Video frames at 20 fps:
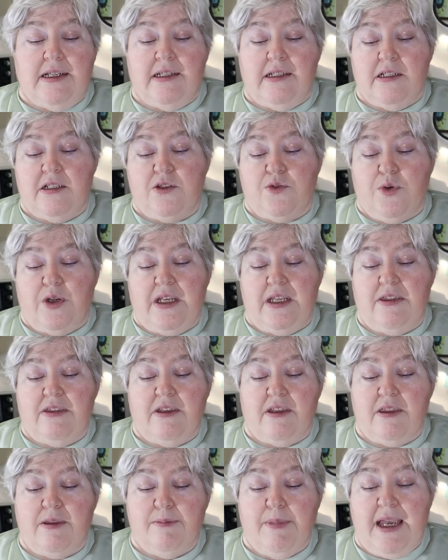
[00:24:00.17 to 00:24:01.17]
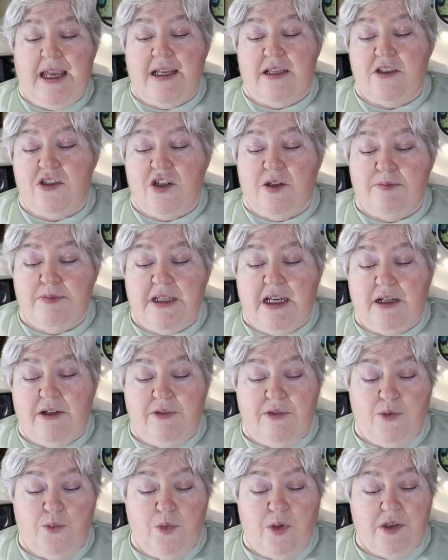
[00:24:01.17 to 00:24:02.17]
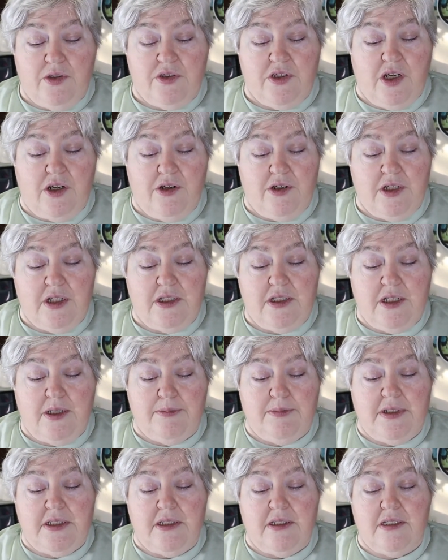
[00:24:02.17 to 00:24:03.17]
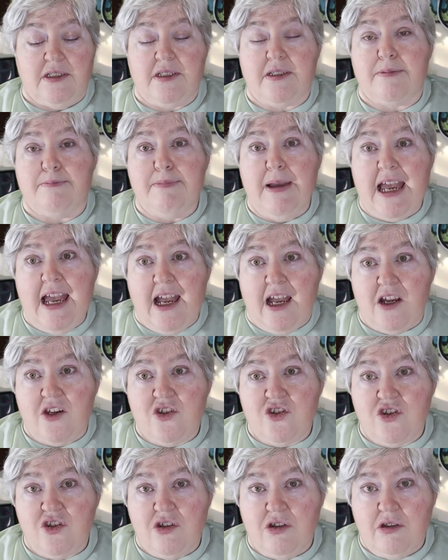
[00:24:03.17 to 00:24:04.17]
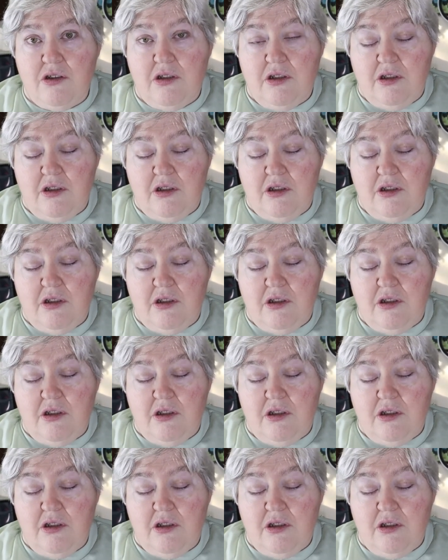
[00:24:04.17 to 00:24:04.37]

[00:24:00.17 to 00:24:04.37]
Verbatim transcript: in a tweet that the man jumped out of the wheelchair and attempted to smash